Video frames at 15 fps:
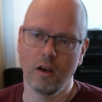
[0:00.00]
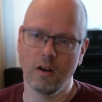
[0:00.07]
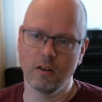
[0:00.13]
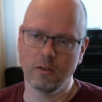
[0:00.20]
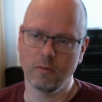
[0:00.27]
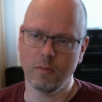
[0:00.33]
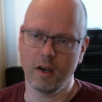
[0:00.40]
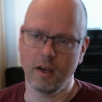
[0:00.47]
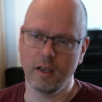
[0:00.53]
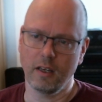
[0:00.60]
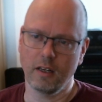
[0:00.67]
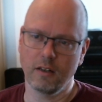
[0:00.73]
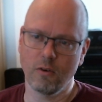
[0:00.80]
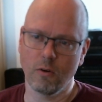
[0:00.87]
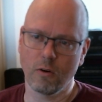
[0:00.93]
on my
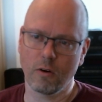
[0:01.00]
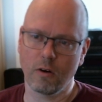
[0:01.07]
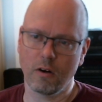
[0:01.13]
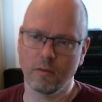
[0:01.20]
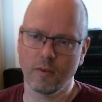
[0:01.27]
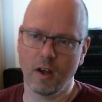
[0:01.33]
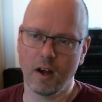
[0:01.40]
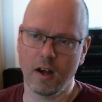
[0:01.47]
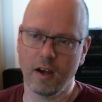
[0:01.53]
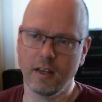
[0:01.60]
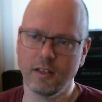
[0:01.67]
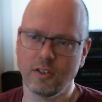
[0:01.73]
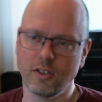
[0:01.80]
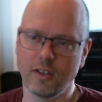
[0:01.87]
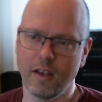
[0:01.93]
Core
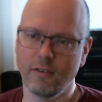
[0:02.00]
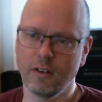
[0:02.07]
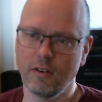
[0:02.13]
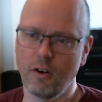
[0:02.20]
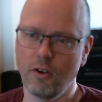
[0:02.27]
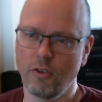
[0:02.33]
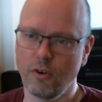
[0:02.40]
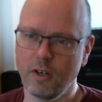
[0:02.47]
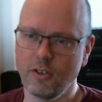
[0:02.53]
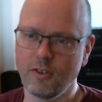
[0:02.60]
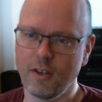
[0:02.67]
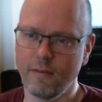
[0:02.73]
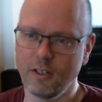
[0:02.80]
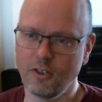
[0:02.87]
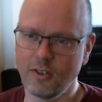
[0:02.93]
i7
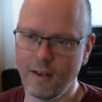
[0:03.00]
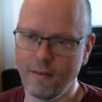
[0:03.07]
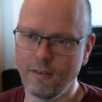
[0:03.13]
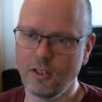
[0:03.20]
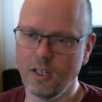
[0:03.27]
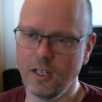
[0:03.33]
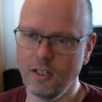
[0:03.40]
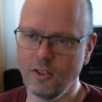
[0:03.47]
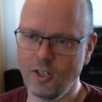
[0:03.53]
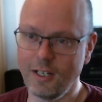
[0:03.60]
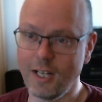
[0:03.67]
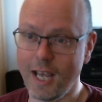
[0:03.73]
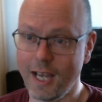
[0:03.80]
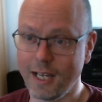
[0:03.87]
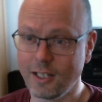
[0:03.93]
3770
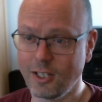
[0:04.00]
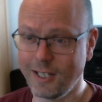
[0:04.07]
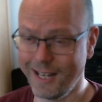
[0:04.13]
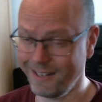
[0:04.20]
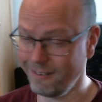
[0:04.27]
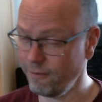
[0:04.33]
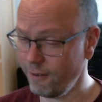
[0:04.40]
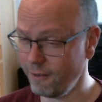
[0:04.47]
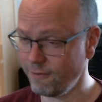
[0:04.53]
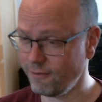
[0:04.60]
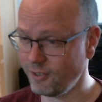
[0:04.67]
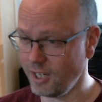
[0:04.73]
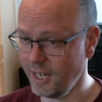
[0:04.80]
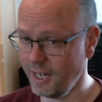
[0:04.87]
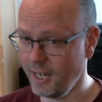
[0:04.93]
GTX
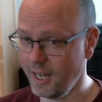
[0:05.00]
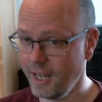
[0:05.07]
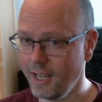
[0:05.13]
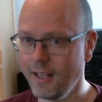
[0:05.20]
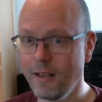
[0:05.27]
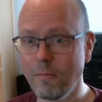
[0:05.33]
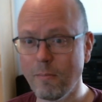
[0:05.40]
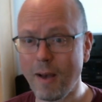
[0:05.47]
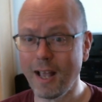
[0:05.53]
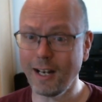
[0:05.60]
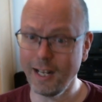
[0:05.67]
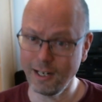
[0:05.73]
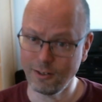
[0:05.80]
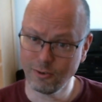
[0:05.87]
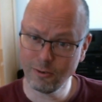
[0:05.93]
1050, my
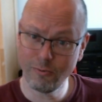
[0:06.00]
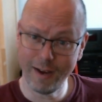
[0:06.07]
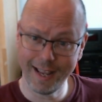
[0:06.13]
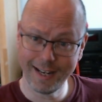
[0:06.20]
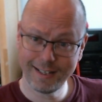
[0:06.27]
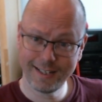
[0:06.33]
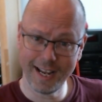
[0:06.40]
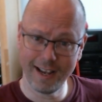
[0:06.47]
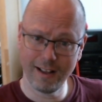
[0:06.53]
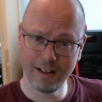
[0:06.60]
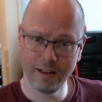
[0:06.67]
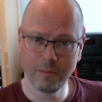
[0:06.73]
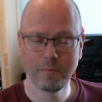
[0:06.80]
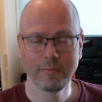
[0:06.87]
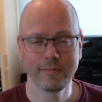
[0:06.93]
Little Red Dell,